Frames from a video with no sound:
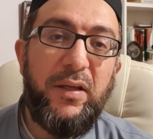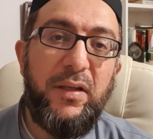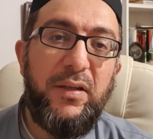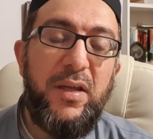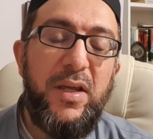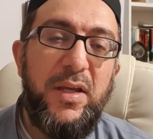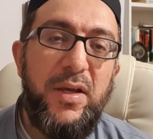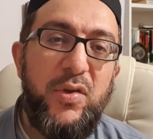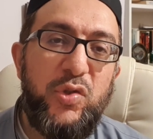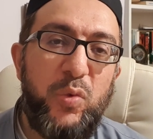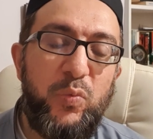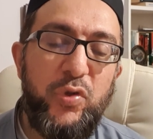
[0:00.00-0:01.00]
And
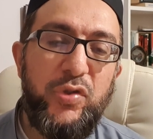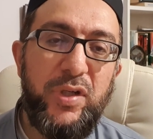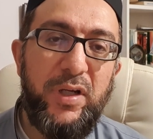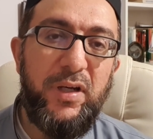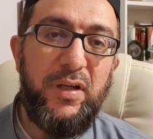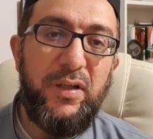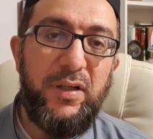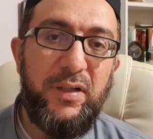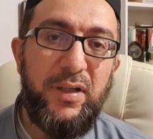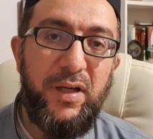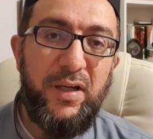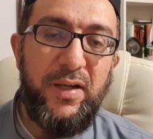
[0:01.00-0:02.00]
so Musa
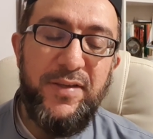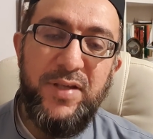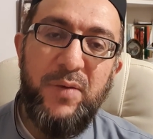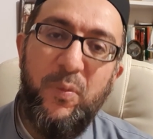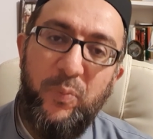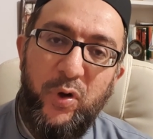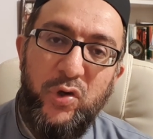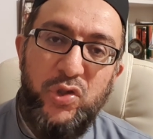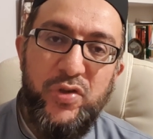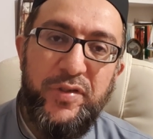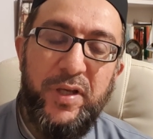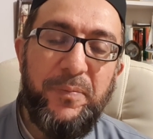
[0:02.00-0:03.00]
alayhi salam
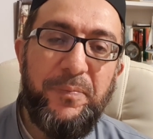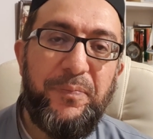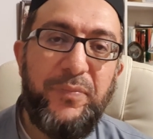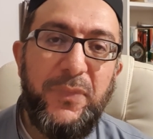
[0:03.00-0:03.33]
approaches them,